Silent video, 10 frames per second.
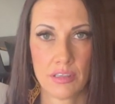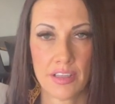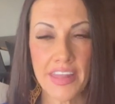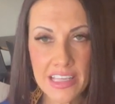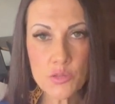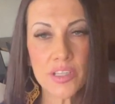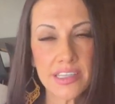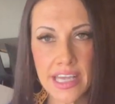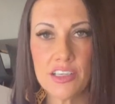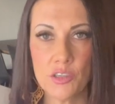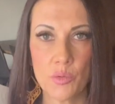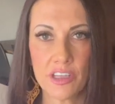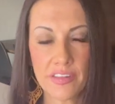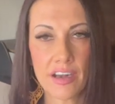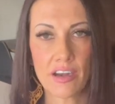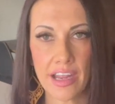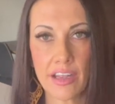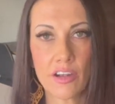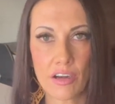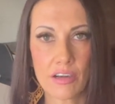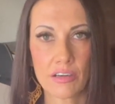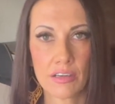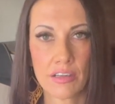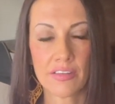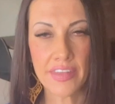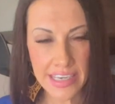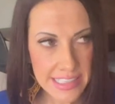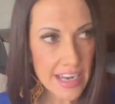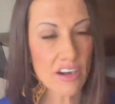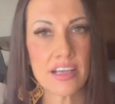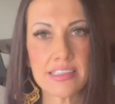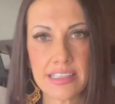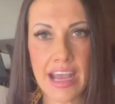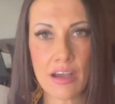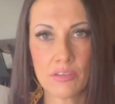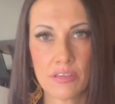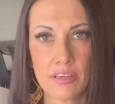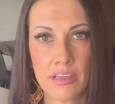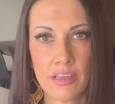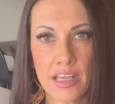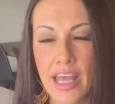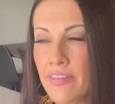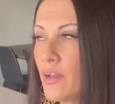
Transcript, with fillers: That's what they do with their anger. They tear us down. And